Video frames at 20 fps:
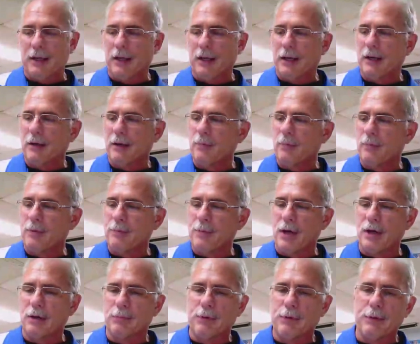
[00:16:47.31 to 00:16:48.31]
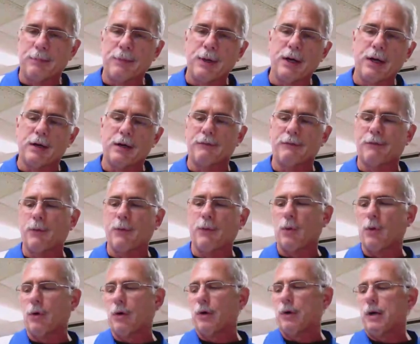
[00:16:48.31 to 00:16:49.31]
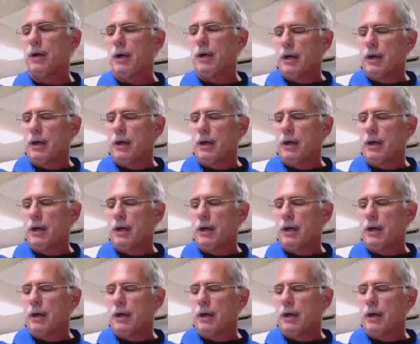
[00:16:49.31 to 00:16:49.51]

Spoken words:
and they'll be better prepared for